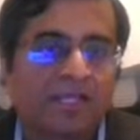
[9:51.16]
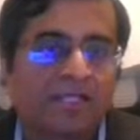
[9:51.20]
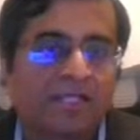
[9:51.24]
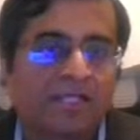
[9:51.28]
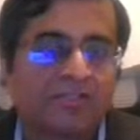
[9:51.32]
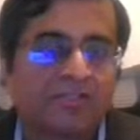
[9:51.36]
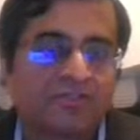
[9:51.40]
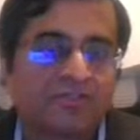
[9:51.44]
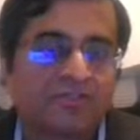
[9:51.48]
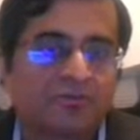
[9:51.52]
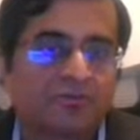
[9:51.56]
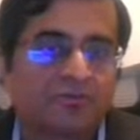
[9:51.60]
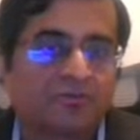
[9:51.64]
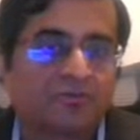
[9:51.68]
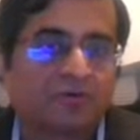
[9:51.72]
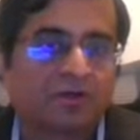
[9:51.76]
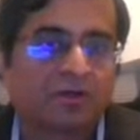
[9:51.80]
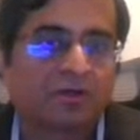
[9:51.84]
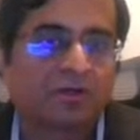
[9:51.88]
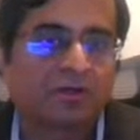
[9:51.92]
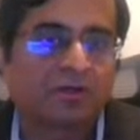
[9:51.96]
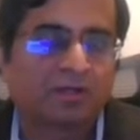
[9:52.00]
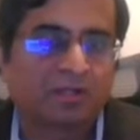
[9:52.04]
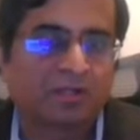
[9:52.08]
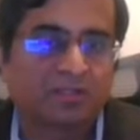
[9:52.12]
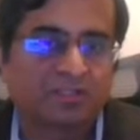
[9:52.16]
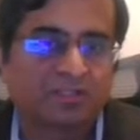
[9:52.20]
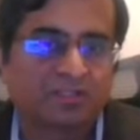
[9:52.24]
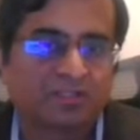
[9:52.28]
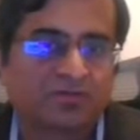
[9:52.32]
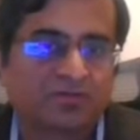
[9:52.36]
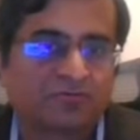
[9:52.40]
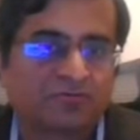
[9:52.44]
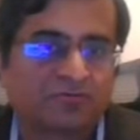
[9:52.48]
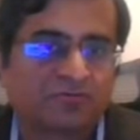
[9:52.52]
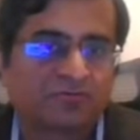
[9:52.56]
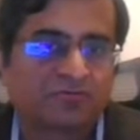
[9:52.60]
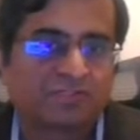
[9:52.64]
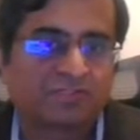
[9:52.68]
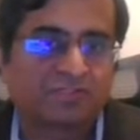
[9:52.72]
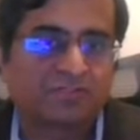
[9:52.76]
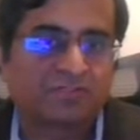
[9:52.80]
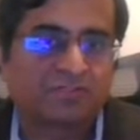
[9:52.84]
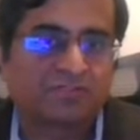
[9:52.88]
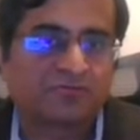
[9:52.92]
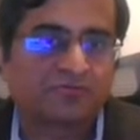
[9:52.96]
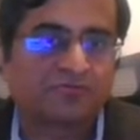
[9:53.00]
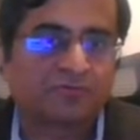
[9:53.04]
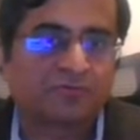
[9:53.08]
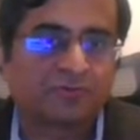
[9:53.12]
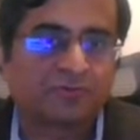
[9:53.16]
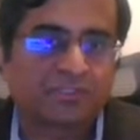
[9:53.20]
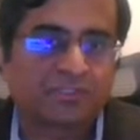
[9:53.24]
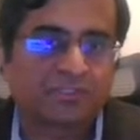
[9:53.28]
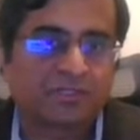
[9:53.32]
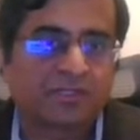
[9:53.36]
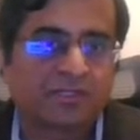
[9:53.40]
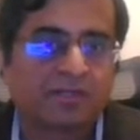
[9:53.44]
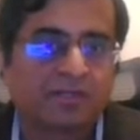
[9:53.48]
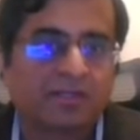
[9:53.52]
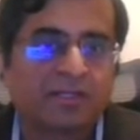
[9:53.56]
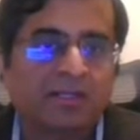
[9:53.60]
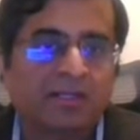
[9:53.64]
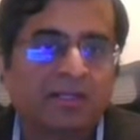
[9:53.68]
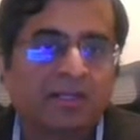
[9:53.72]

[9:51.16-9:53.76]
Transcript: into a software such as Foresight.